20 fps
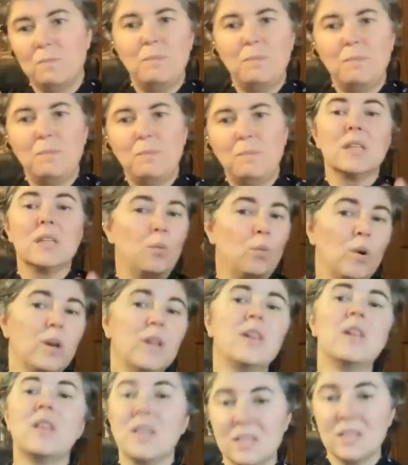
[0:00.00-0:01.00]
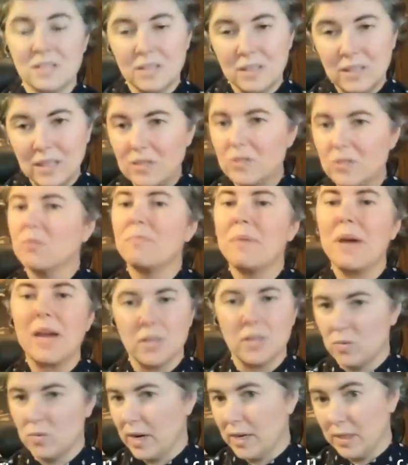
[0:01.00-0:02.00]
basically one of the things that they do
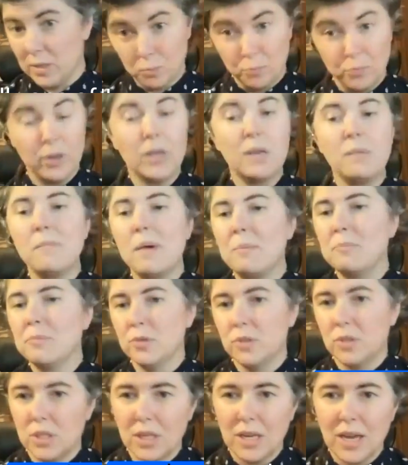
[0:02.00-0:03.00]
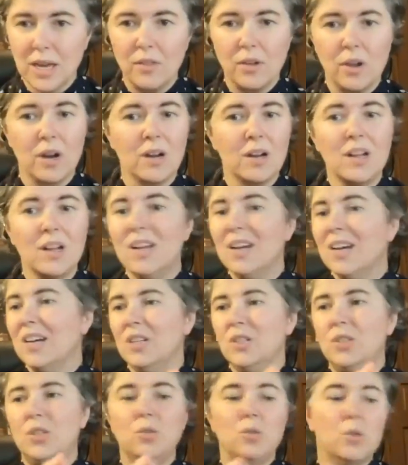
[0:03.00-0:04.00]
best, right, is bringing members together
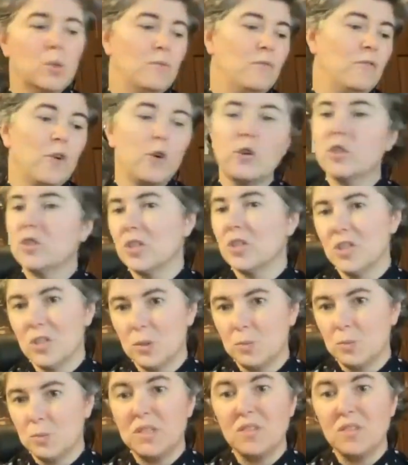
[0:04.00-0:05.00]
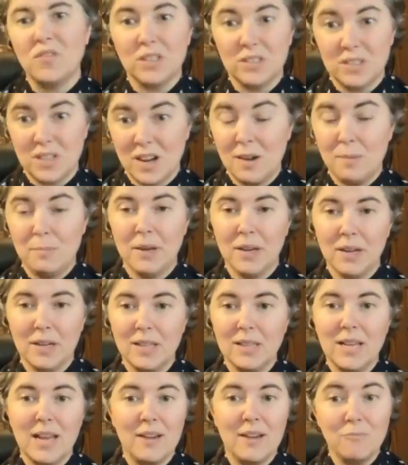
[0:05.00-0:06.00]
to focus on a specific topic.
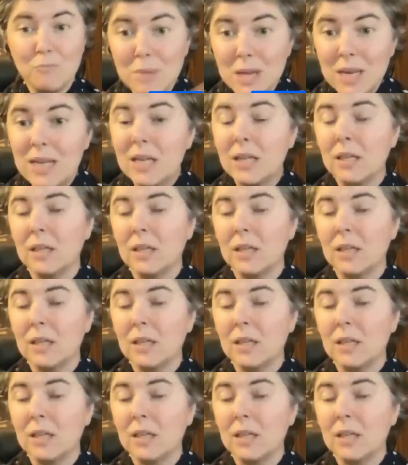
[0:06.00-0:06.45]
And they have many